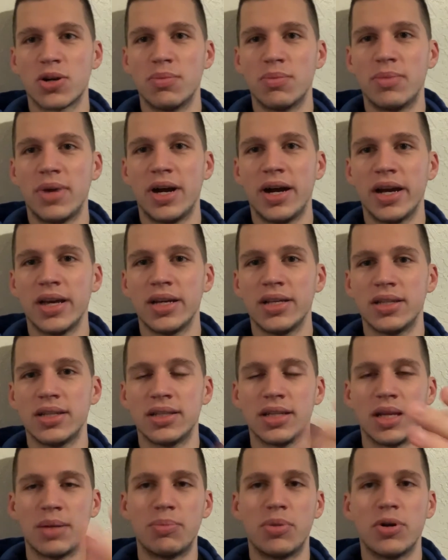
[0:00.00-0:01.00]
combined
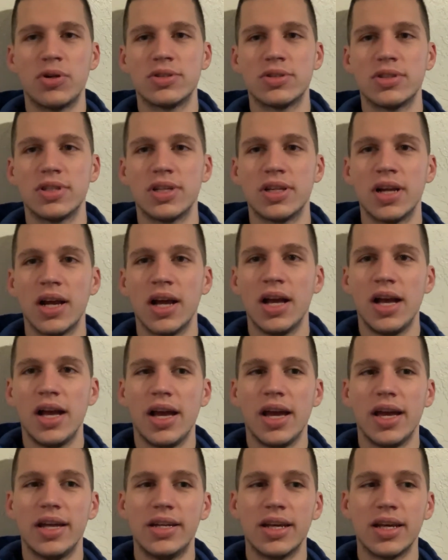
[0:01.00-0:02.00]
and then posted.
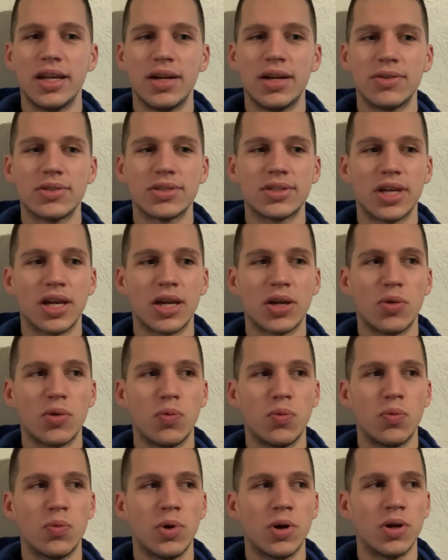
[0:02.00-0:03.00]
And then I was like,
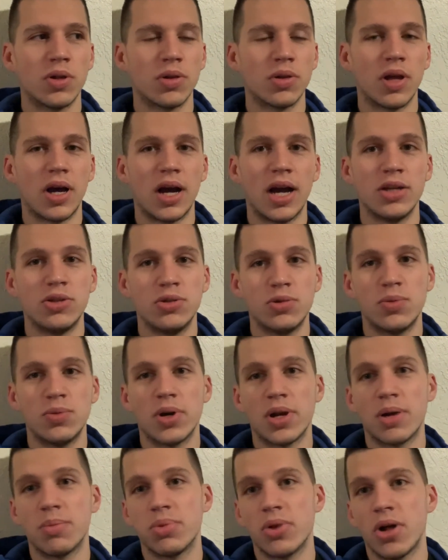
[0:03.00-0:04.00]
well, I do
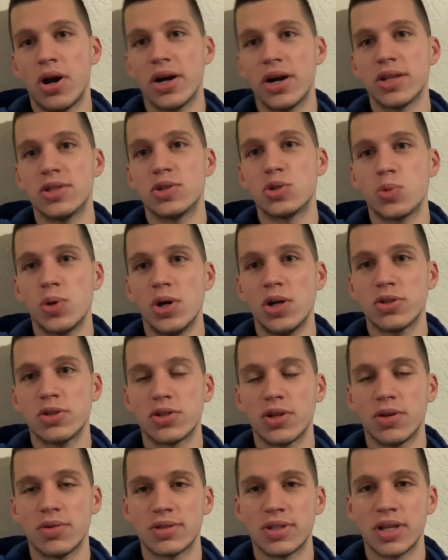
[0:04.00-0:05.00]
want to blog as well.
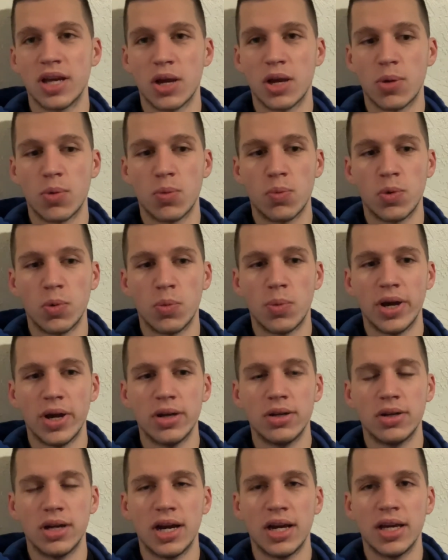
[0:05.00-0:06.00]
So I was like, well, why
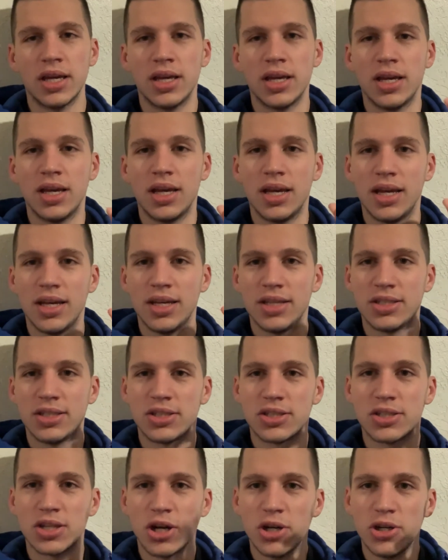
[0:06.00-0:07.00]
don't I
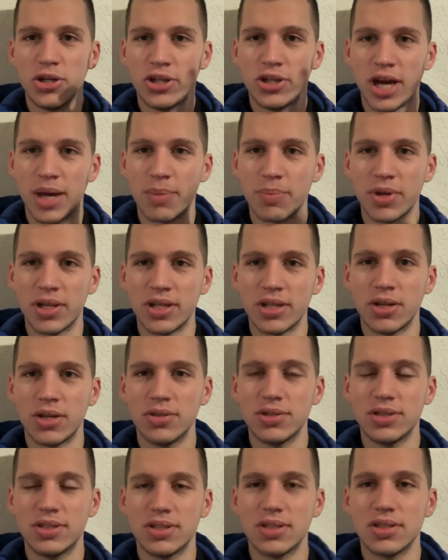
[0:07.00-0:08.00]
start typing
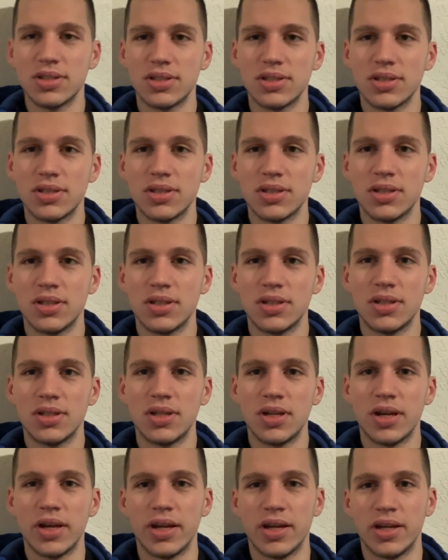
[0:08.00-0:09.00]
those
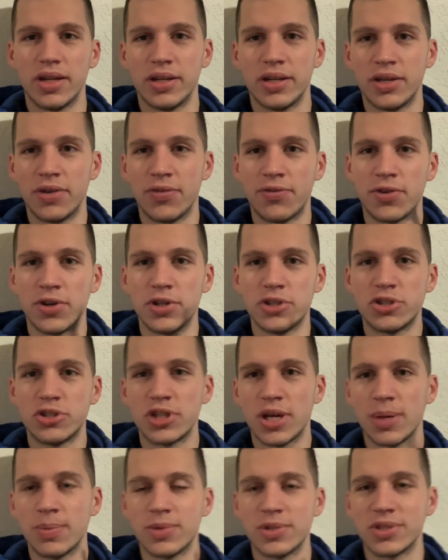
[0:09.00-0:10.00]
in the first
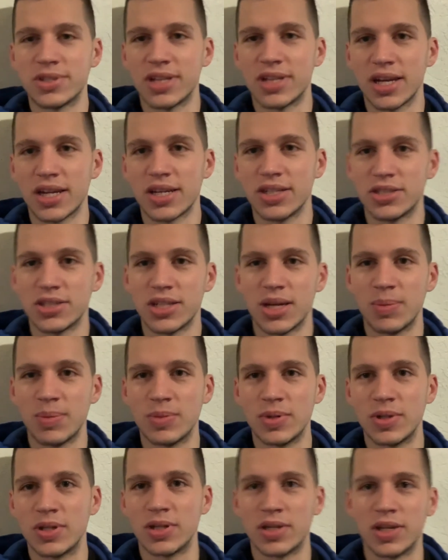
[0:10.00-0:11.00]
chapter, second
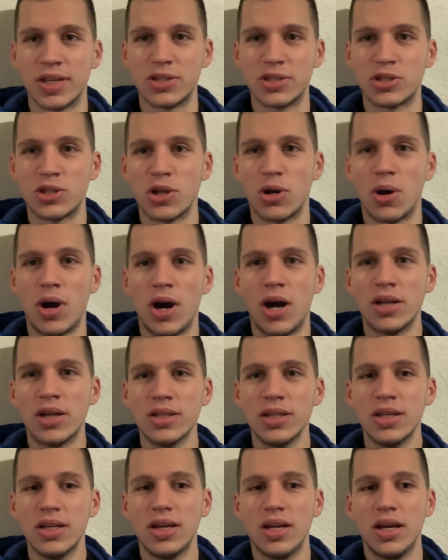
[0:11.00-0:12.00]
chapter, and so
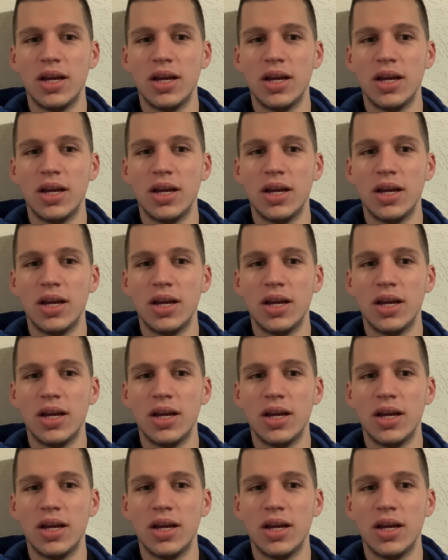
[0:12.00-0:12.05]
on,